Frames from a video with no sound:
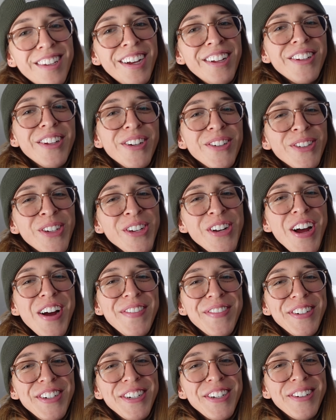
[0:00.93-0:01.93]
Hello, good
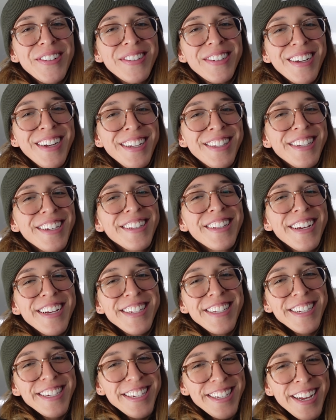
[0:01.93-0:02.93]
afternoon. It's a
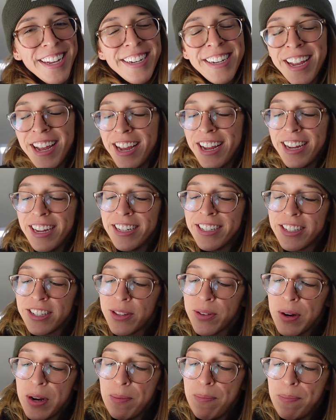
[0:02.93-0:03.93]
lazy Sunday, it's
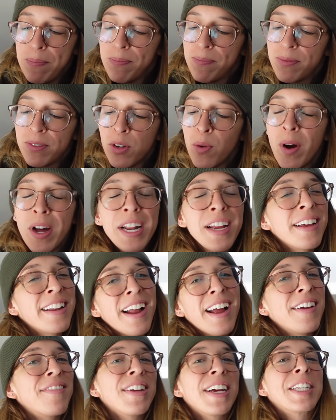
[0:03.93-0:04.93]
3.20 and
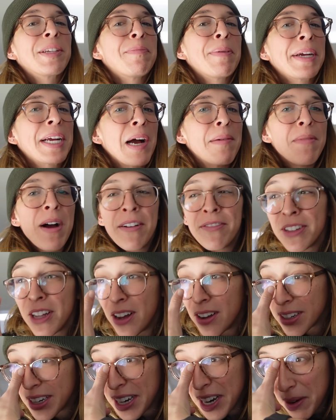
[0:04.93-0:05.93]
I have yet to pick up my
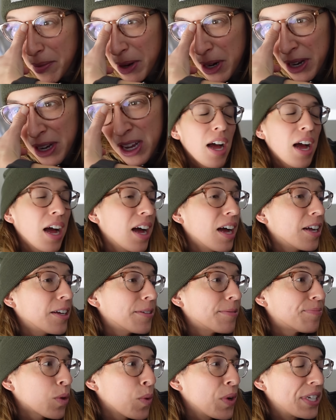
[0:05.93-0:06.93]
vlog camera.
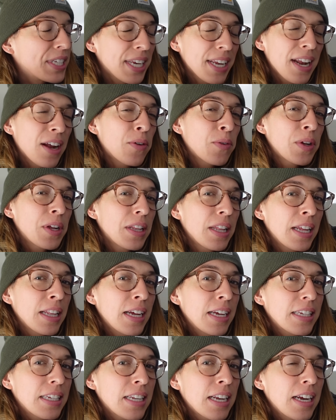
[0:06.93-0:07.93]
Um, we stayed out really late
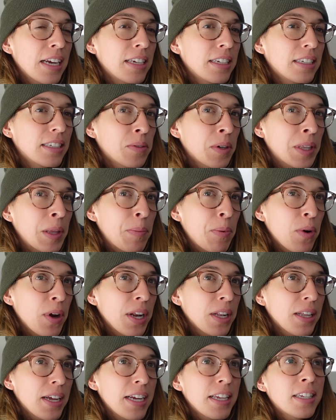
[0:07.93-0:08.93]
last night with the
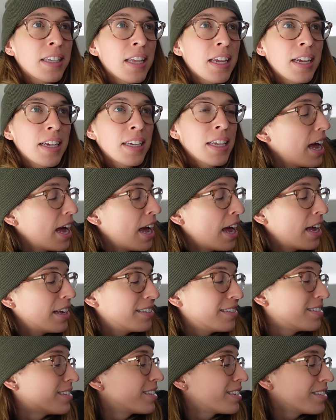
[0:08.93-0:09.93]
Parade of Lights thing
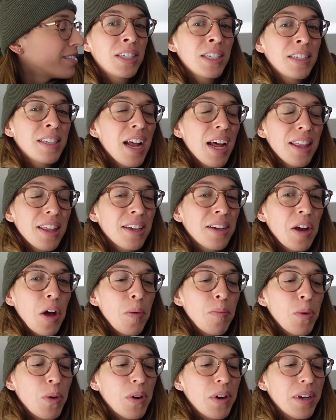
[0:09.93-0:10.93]
and did nothing
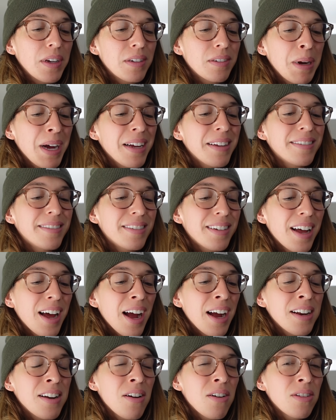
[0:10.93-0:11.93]
all morning, but
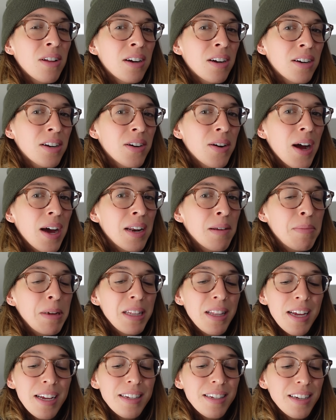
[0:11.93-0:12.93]
I no longer know how to
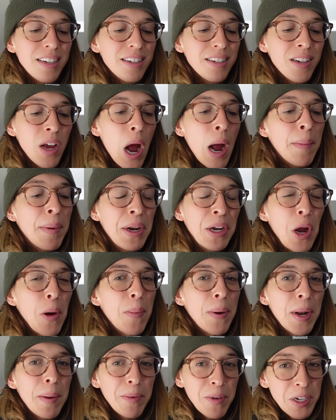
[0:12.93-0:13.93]
be lazy, so I'm gonna go
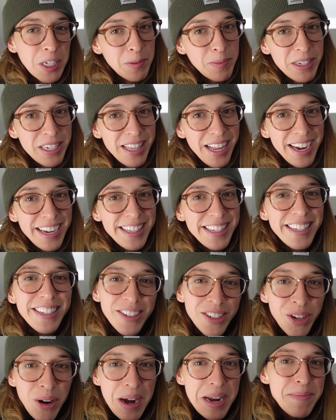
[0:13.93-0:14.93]
put up Christmas lights.
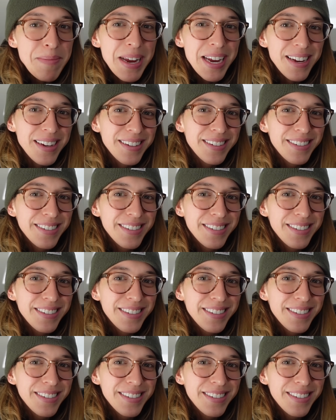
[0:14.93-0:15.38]
Join me!